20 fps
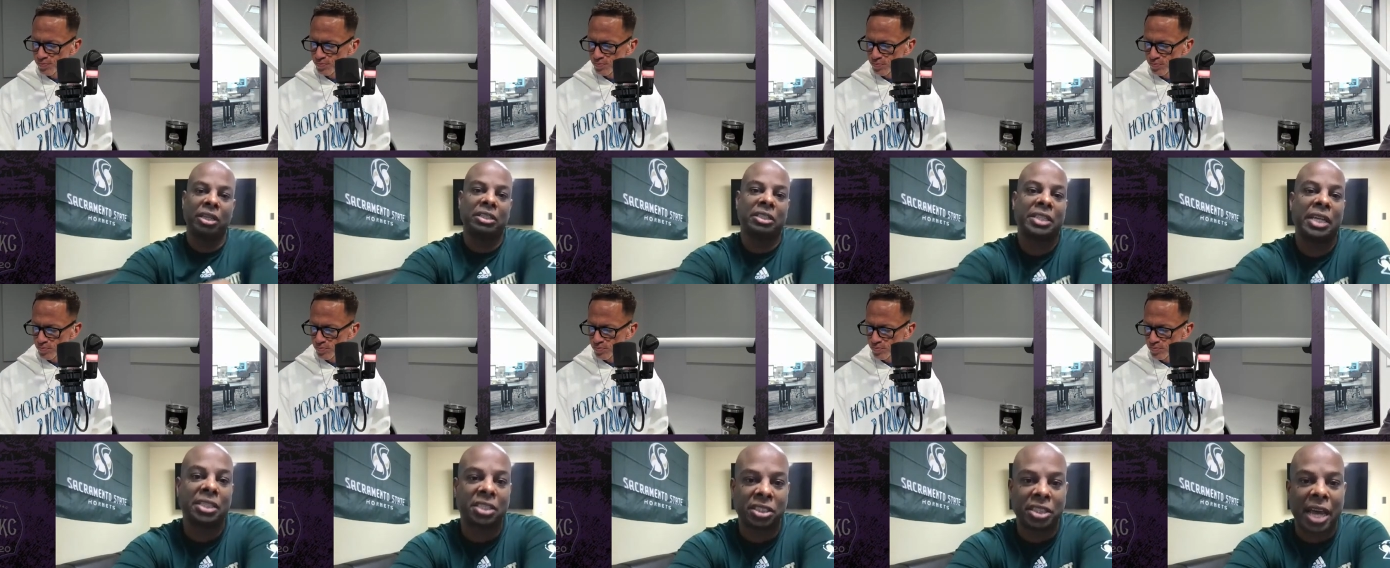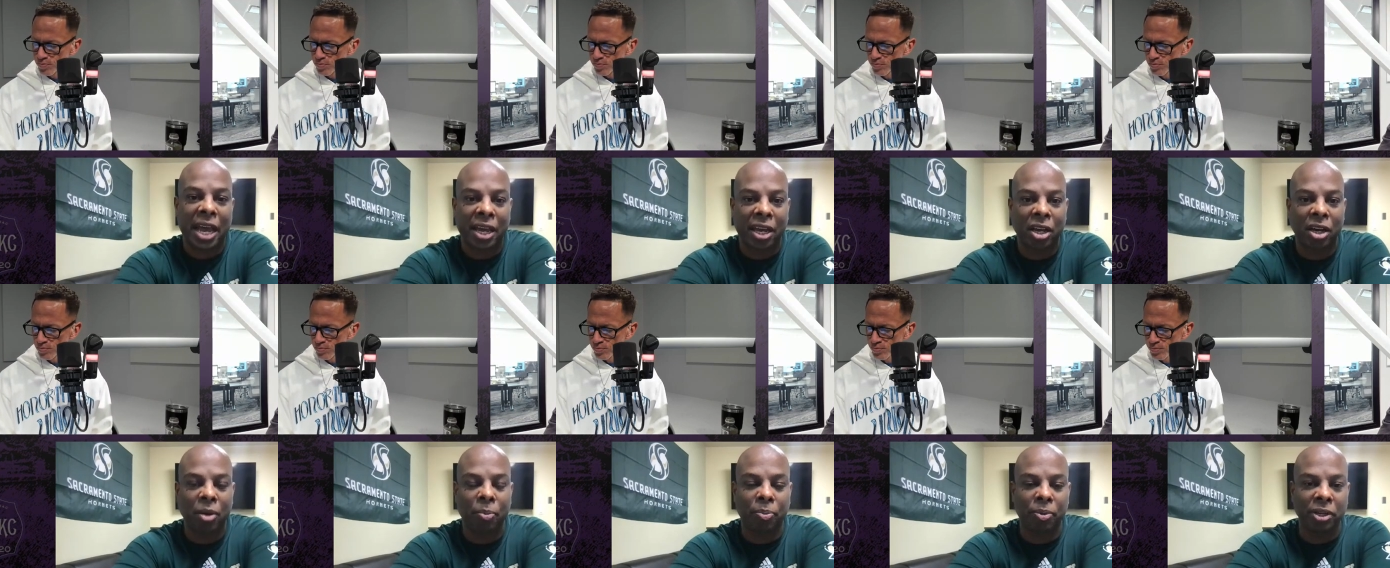Speaker 1: sets
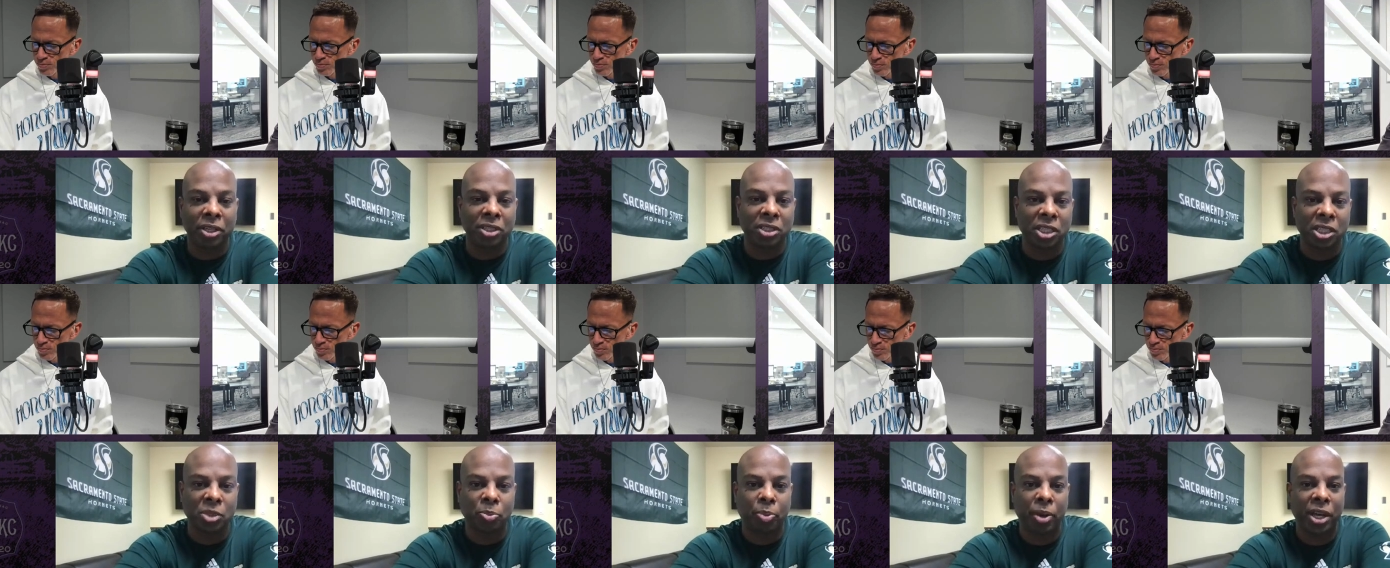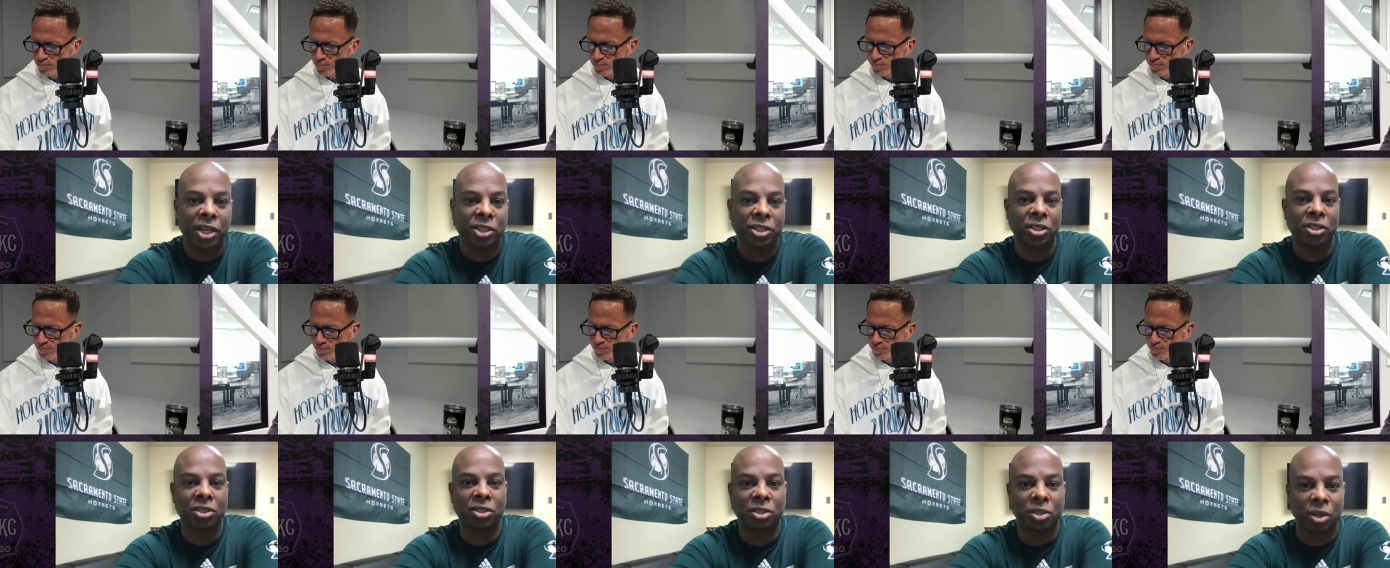Zach up, and he's he's
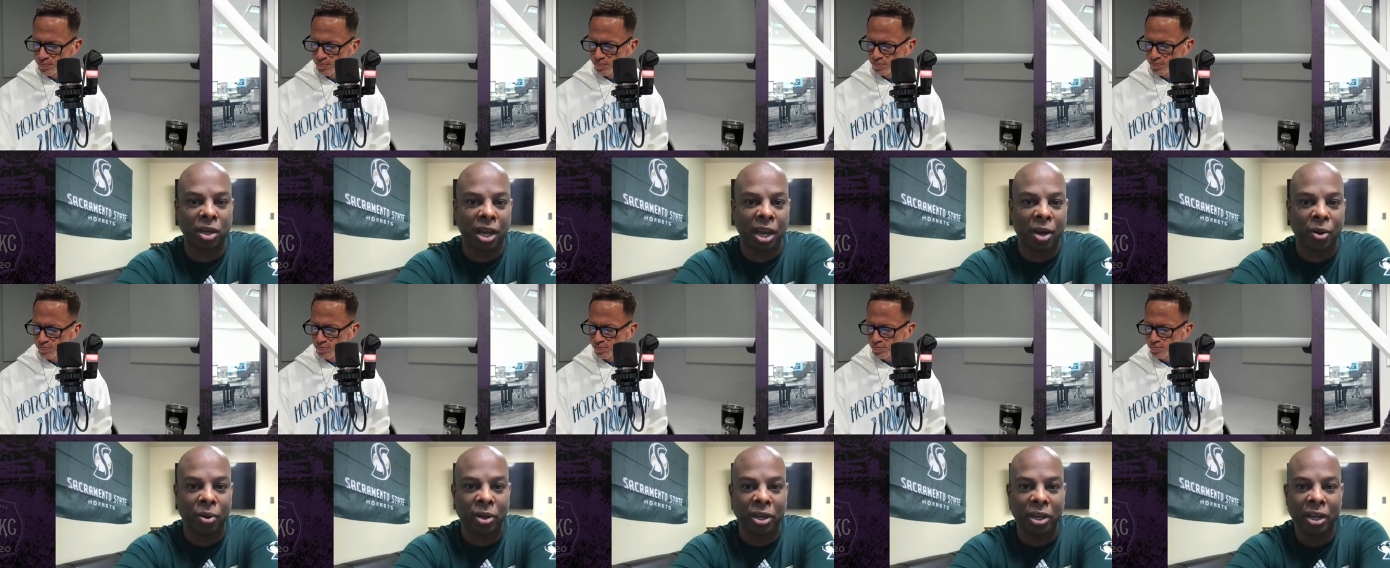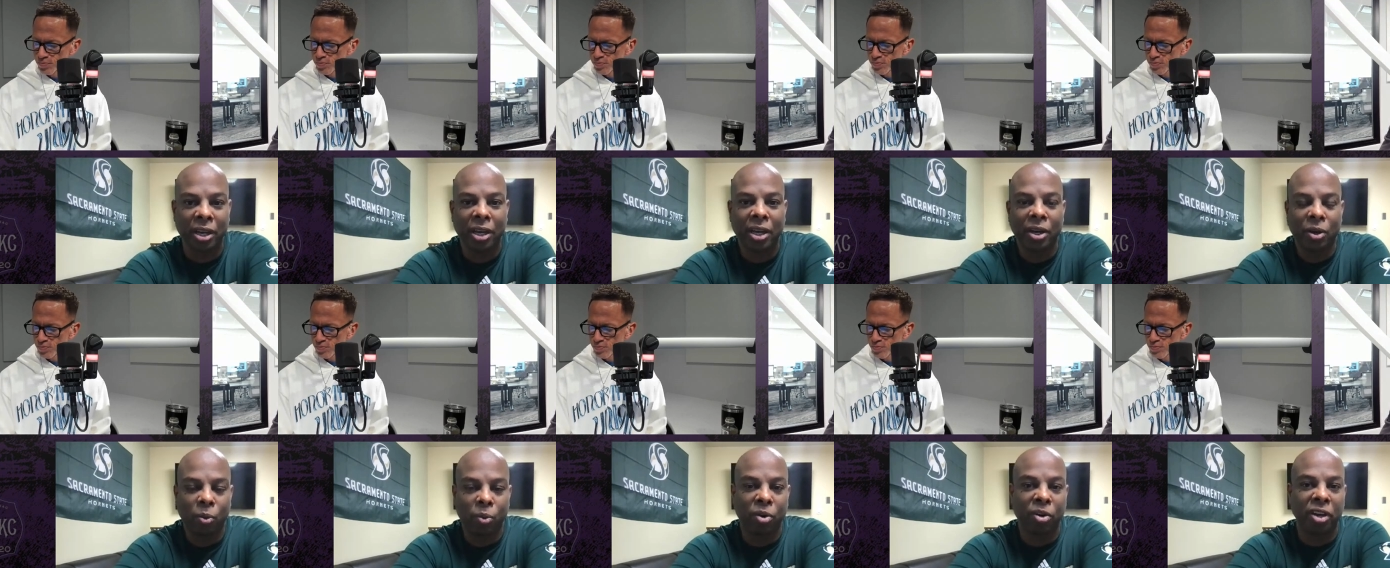patient to how he
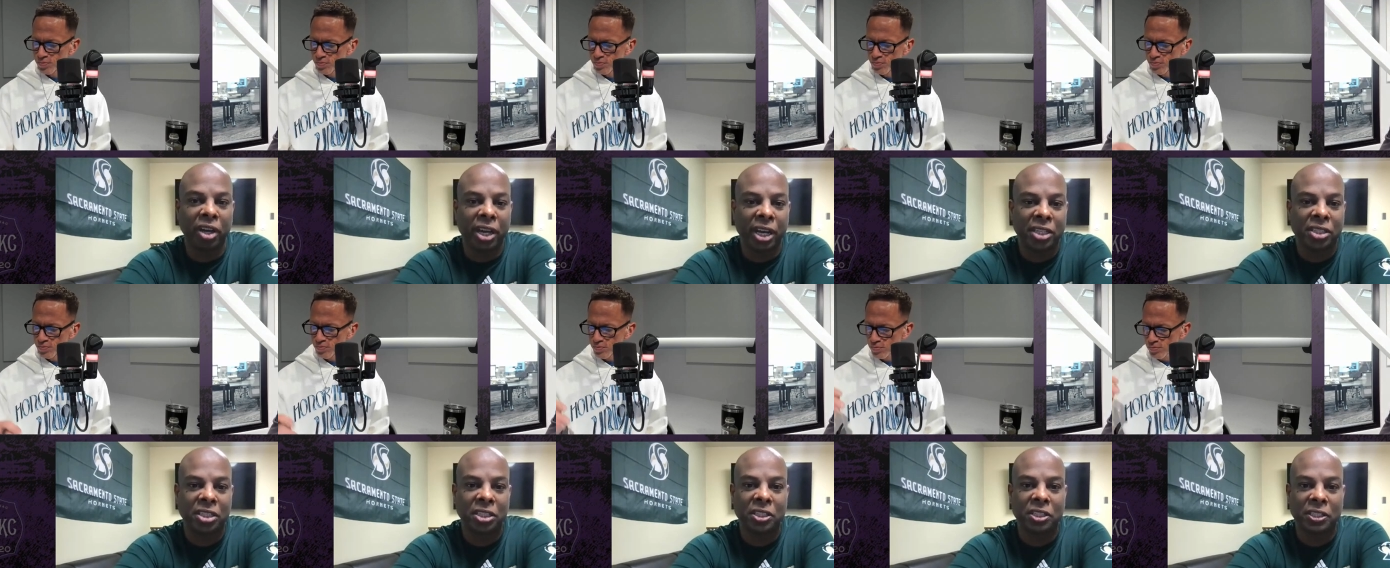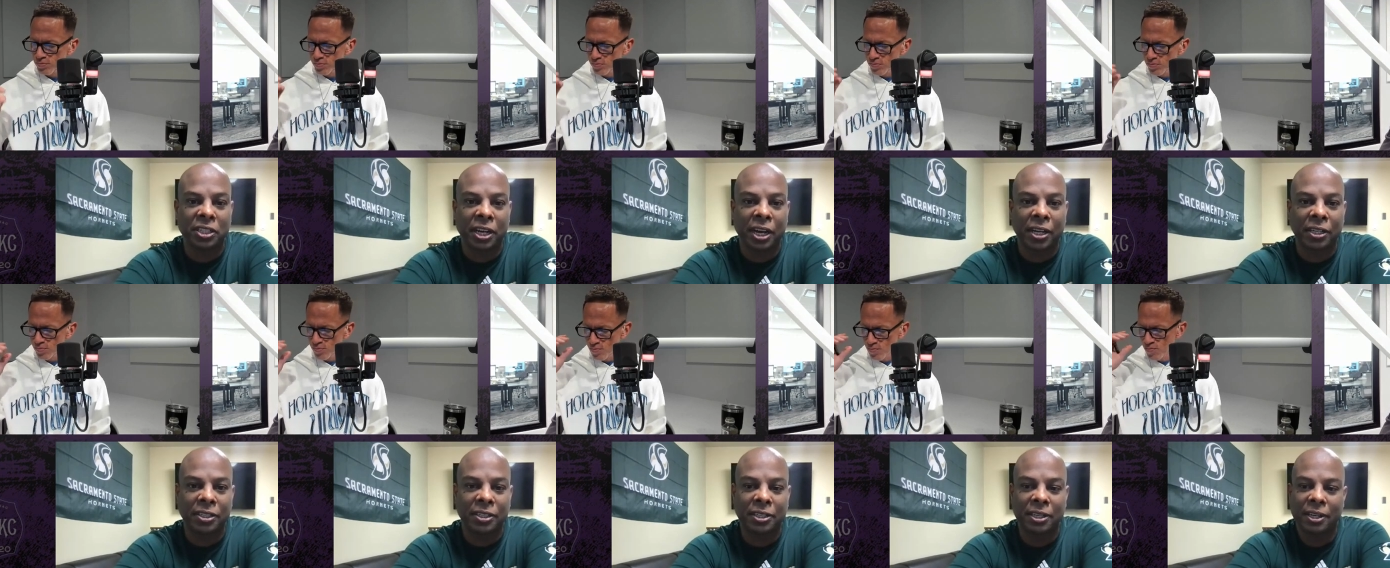where he gets his
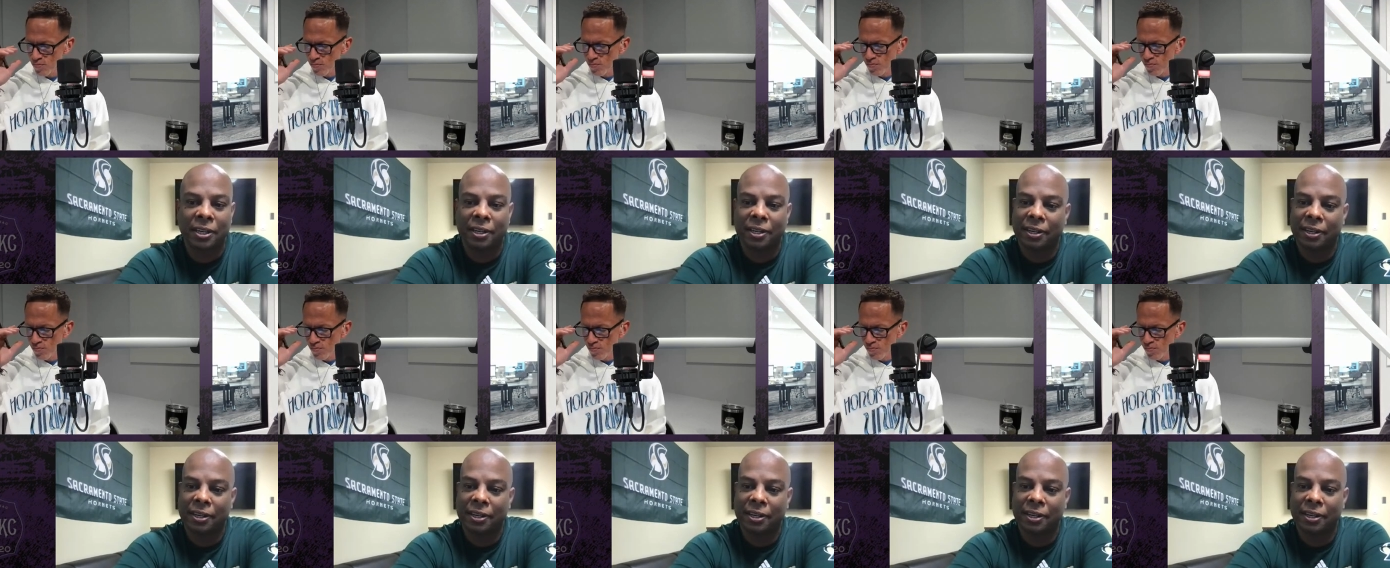shots.